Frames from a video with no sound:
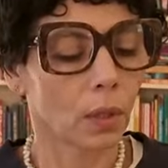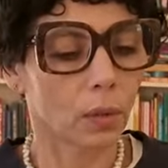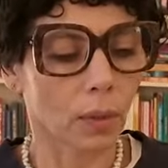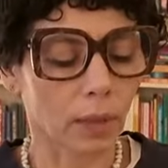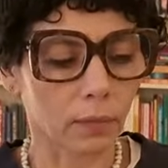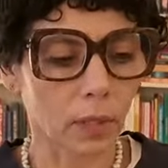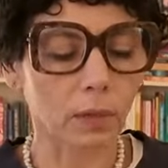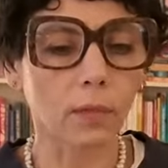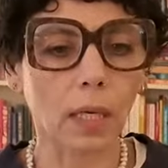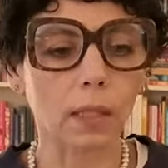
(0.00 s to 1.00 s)
you have
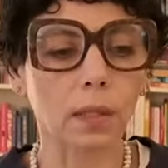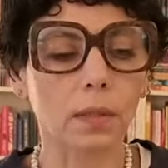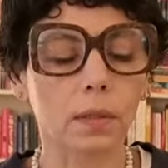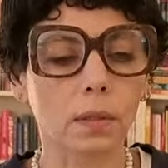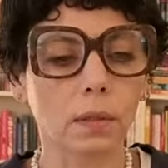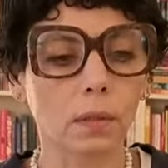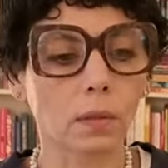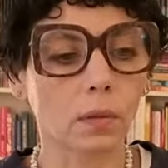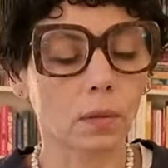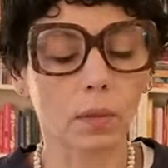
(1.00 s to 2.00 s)
gun violence,
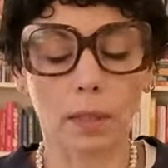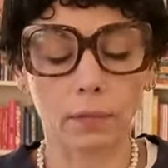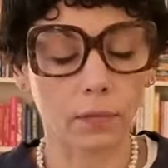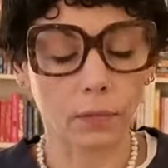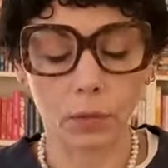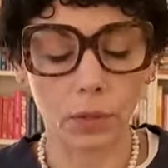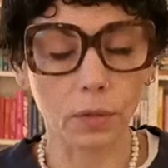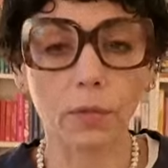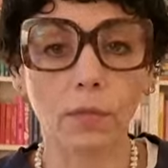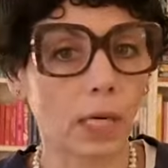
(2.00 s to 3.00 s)
you have
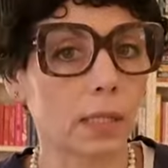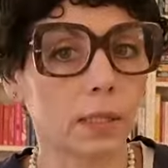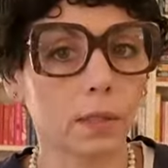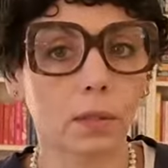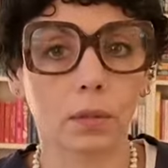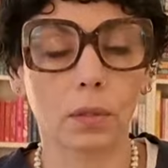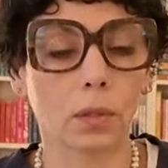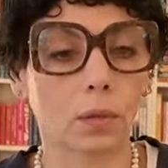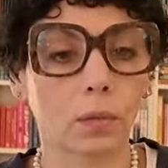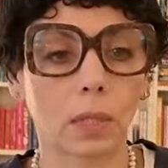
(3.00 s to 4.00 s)
just violence,
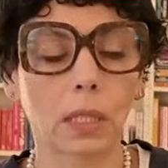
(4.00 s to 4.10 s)
and